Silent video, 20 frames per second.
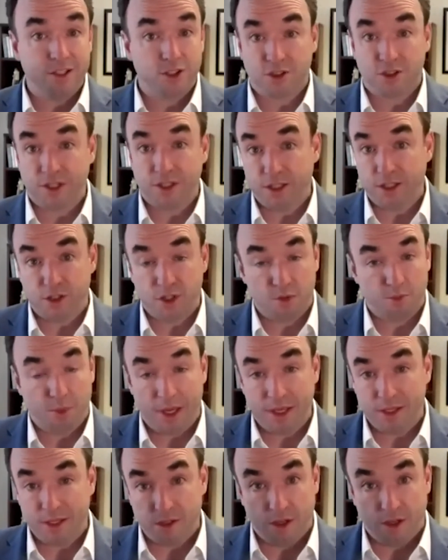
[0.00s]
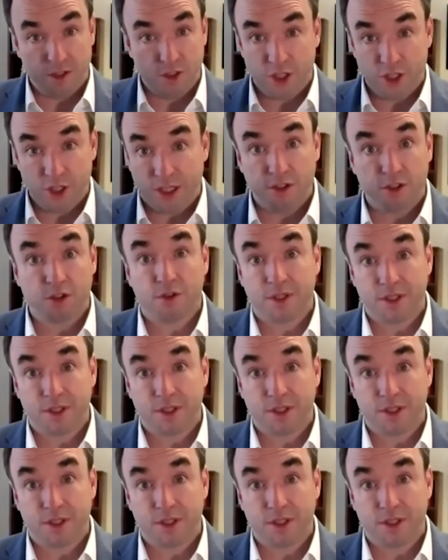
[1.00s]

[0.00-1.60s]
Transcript: it's not just based on gender.